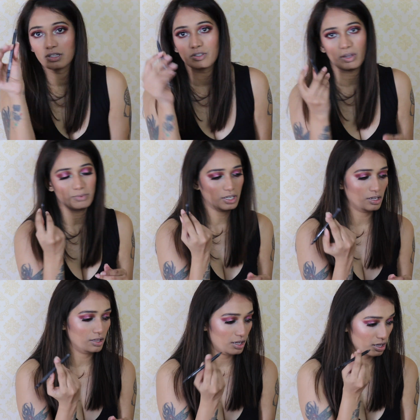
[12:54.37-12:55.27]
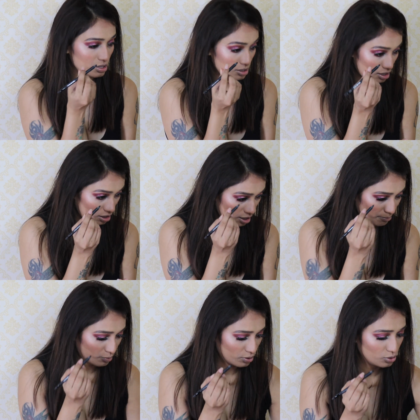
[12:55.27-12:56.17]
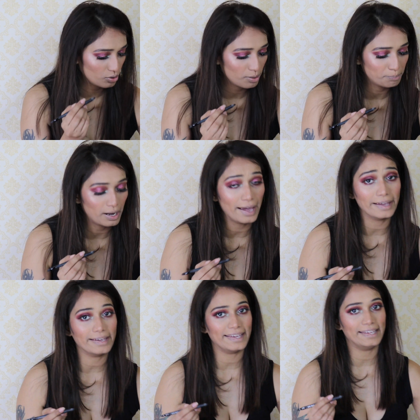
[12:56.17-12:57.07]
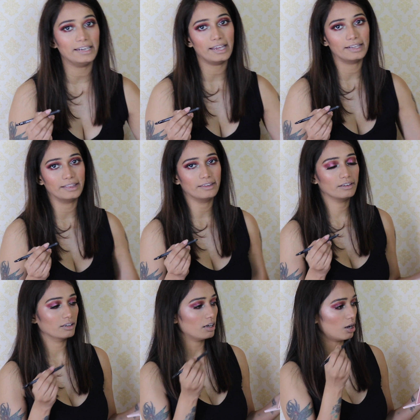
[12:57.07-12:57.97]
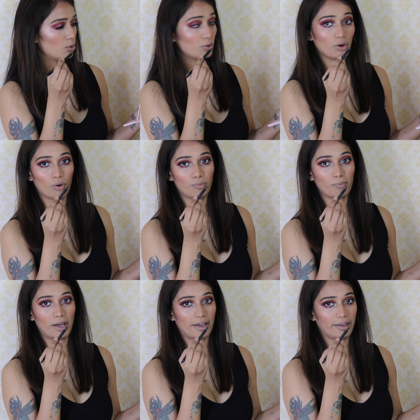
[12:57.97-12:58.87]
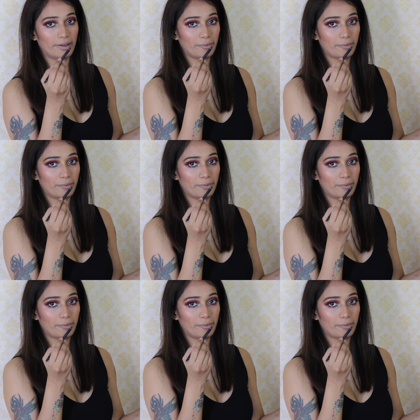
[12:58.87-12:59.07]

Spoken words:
so I'm taking this and I'm going to apply in and the out of my